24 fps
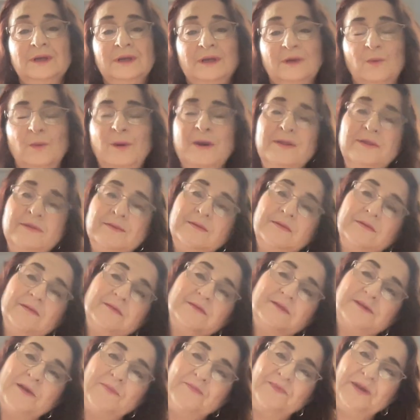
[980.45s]
When
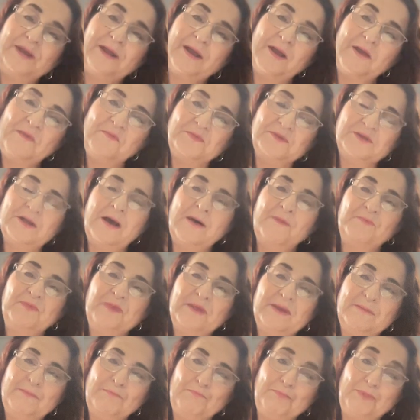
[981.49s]
something comes up
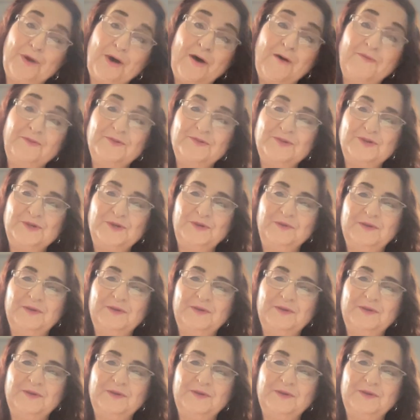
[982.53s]
that bothers you,